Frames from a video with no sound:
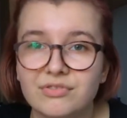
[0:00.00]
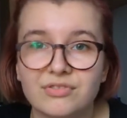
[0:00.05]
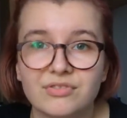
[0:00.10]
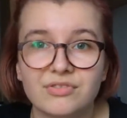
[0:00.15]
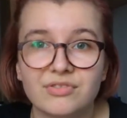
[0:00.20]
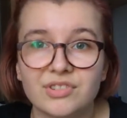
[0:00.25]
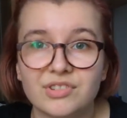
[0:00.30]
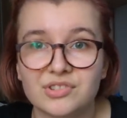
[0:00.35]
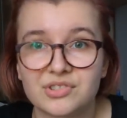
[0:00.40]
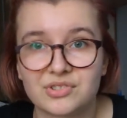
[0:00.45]

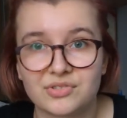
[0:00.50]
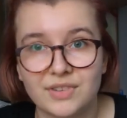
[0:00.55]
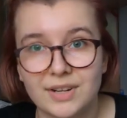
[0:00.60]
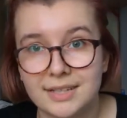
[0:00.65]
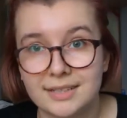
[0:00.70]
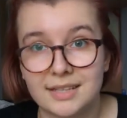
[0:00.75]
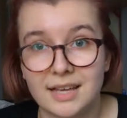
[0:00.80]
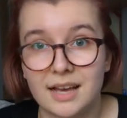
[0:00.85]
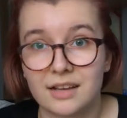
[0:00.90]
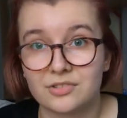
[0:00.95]

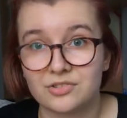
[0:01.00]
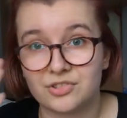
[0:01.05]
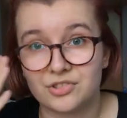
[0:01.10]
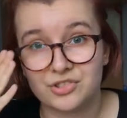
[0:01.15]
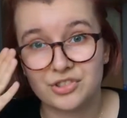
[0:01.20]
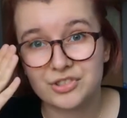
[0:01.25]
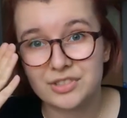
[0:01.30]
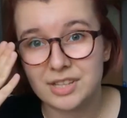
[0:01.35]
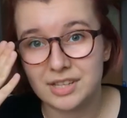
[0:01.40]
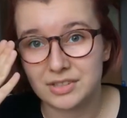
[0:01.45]
first-rate actress.
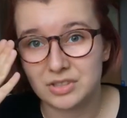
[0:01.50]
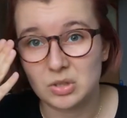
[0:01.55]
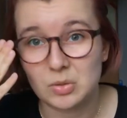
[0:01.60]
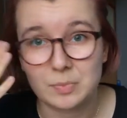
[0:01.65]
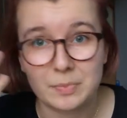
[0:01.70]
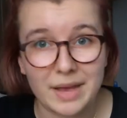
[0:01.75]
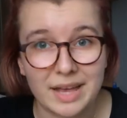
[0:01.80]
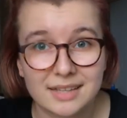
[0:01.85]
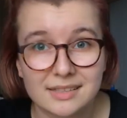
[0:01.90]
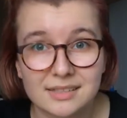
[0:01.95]
She's not the
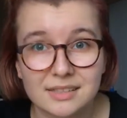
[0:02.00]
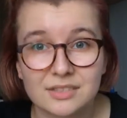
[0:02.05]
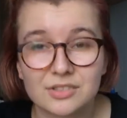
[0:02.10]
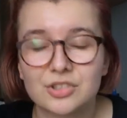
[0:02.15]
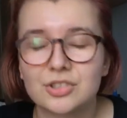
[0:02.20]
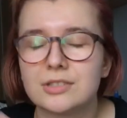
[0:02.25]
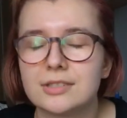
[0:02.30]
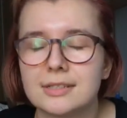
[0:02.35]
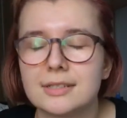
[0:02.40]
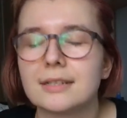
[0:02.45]
best.
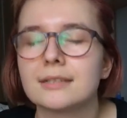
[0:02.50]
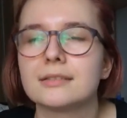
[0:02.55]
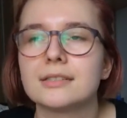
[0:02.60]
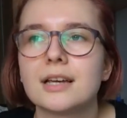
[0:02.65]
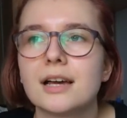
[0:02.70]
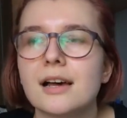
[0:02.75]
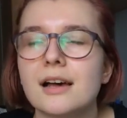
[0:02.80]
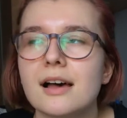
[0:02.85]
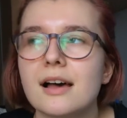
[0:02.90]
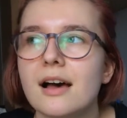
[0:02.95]
She's not
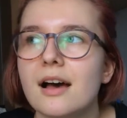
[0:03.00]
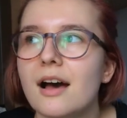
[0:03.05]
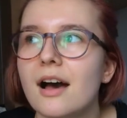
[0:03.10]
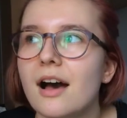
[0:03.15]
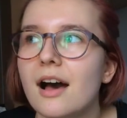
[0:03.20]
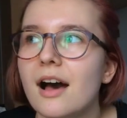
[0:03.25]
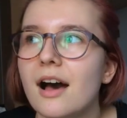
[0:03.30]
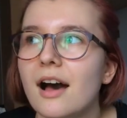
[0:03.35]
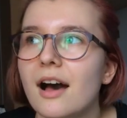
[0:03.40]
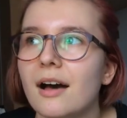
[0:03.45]

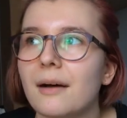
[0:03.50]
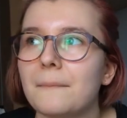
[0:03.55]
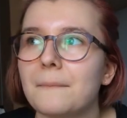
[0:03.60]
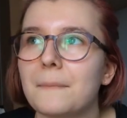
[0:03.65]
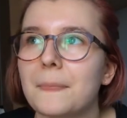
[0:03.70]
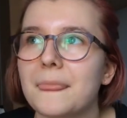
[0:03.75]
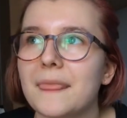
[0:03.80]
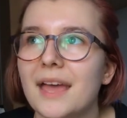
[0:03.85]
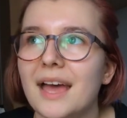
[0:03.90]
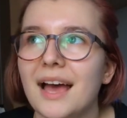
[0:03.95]

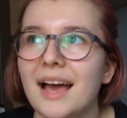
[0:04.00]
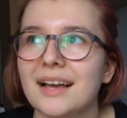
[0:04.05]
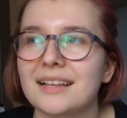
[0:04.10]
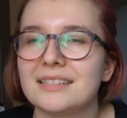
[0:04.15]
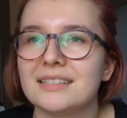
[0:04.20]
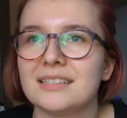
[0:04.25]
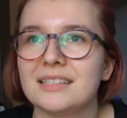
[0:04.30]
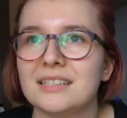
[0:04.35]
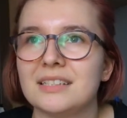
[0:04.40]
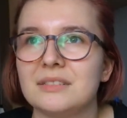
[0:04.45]

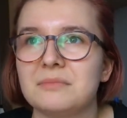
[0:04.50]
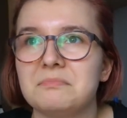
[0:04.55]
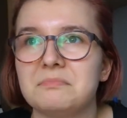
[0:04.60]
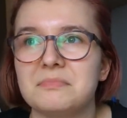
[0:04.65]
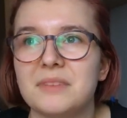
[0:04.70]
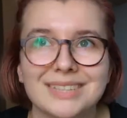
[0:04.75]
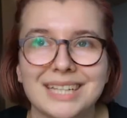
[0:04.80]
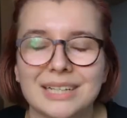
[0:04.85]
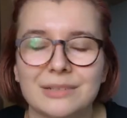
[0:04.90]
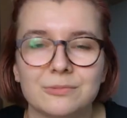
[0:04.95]
acting in
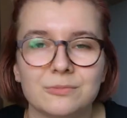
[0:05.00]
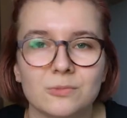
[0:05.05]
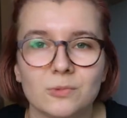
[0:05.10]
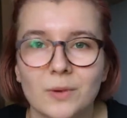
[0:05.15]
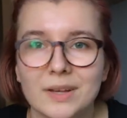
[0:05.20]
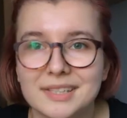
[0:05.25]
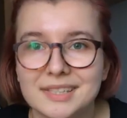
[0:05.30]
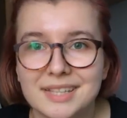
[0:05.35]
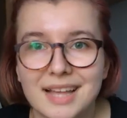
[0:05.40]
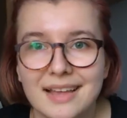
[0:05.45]
like
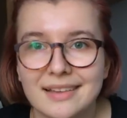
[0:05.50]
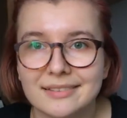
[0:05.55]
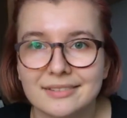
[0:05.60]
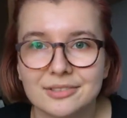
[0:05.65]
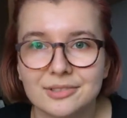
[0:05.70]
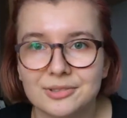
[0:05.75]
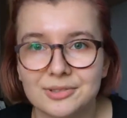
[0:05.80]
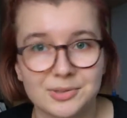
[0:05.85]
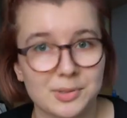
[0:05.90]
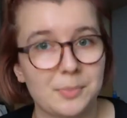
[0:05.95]
West End
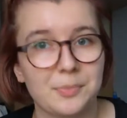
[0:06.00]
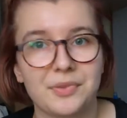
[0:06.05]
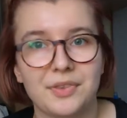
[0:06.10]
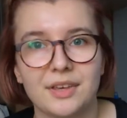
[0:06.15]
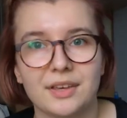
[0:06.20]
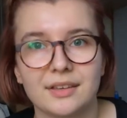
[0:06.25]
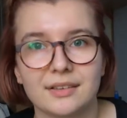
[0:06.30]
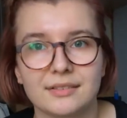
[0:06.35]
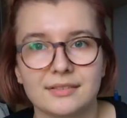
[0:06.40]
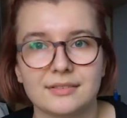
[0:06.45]
or
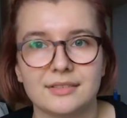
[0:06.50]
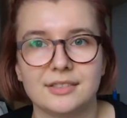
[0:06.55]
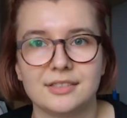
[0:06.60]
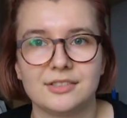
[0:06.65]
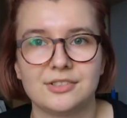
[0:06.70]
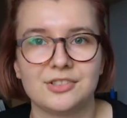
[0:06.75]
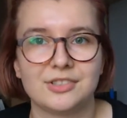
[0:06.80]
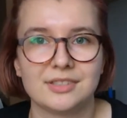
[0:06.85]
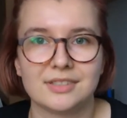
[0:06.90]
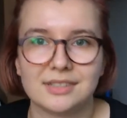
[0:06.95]
something. This is
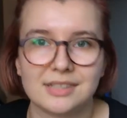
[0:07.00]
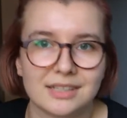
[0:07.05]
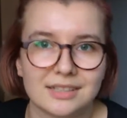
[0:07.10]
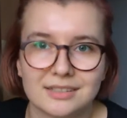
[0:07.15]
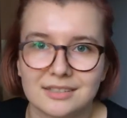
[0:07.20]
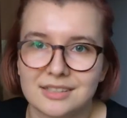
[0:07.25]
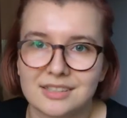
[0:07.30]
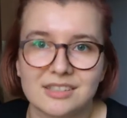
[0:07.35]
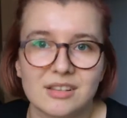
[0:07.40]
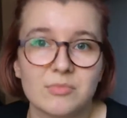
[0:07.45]
just in like
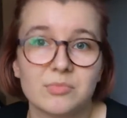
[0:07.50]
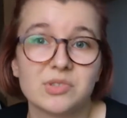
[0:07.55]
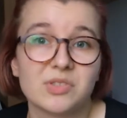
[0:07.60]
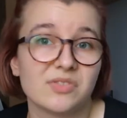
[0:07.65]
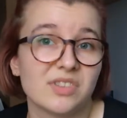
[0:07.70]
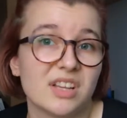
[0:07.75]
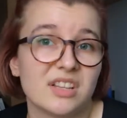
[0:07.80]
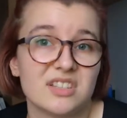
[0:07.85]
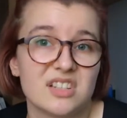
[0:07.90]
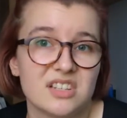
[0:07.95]
slums of
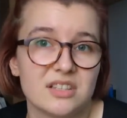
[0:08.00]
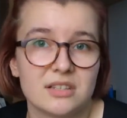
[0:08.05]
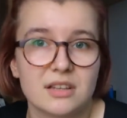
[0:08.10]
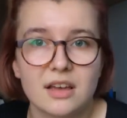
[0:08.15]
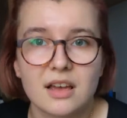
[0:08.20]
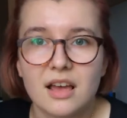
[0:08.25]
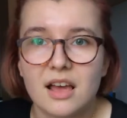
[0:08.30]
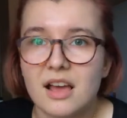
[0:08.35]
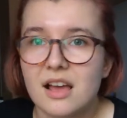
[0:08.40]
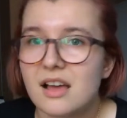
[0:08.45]
London.
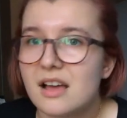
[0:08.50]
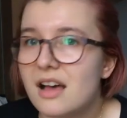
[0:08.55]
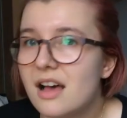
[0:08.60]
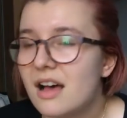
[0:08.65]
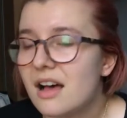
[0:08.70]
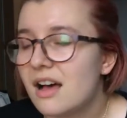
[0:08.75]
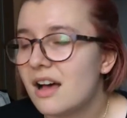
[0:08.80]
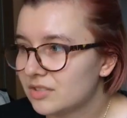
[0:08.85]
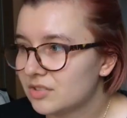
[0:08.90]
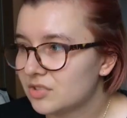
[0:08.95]

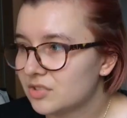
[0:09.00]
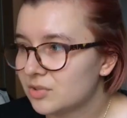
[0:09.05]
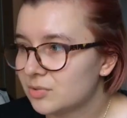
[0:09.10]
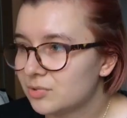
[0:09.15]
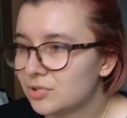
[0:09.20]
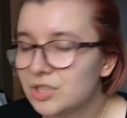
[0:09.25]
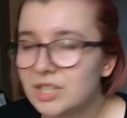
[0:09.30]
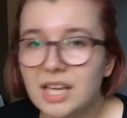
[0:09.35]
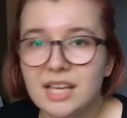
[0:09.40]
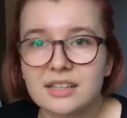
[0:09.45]
So
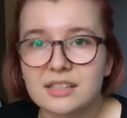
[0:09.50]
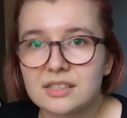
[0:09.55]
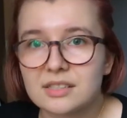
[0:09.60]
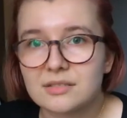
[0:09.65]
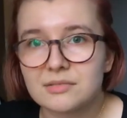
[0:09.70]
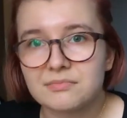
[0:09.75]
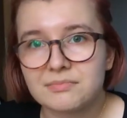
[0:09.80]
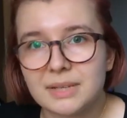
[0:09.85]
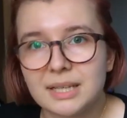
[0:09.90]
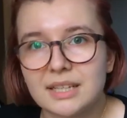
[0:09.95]
she has
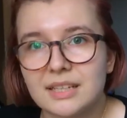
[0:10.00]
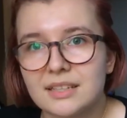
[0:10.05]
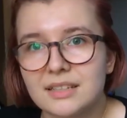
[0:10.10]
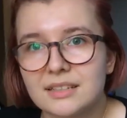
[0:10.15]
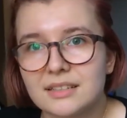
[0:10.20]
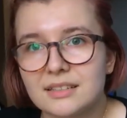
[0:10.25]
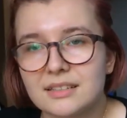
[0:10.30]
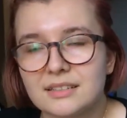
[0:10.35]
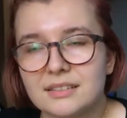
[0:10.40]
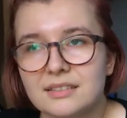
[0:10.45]
to
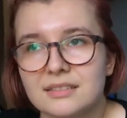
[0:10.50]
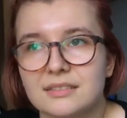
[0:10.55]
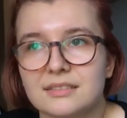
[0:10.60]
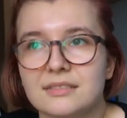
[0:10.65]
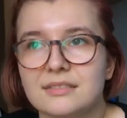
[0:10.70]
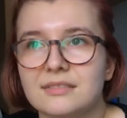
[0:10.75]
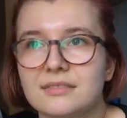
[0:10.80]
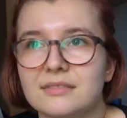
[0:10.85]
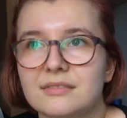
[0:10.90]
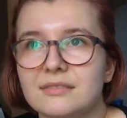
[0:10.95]
make,
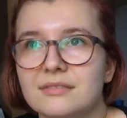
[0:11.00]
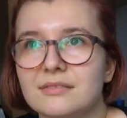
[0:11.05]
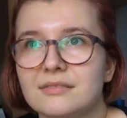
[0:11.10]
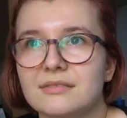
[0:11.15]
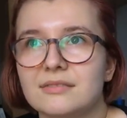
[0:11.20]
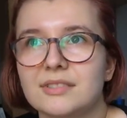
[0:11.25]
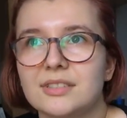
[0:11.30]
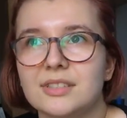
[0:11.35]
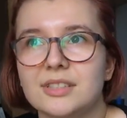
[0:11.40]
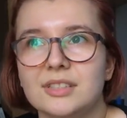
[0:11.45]

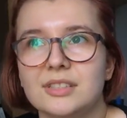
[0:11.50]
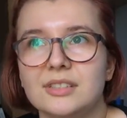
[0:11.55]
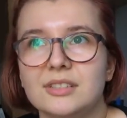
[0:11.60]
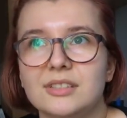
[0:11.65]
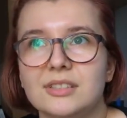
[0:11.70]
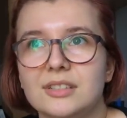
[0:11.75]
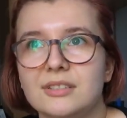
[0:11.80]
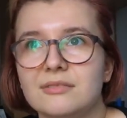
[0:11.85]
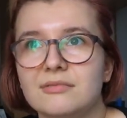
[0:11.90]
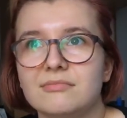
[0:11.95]
you
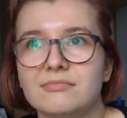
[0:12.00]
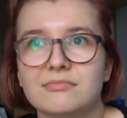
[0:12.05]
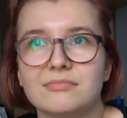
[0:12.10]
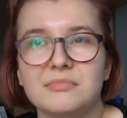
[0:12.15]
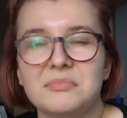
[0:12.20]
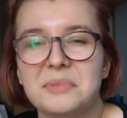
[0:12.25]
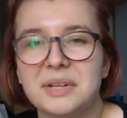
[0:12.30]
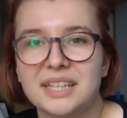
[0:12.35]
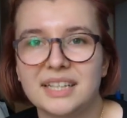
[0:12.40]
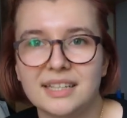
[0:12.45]
know,
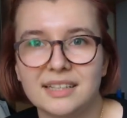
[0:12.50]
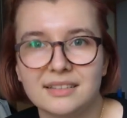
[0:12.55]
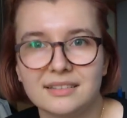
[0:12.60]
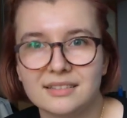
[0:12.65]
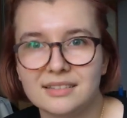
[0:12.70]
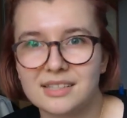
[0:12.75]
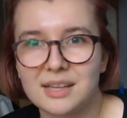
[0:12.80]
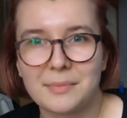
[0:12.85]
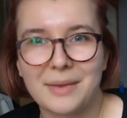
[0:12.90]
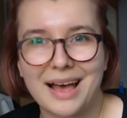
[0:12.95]
money
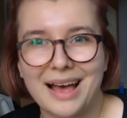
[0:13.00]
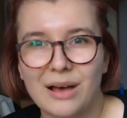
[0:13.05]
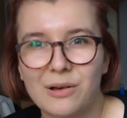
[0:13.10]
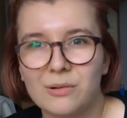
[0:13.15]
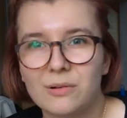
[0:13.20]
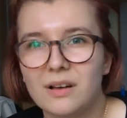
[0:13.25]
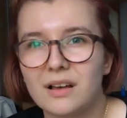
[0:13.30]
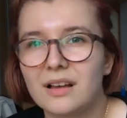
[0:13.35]
somehow.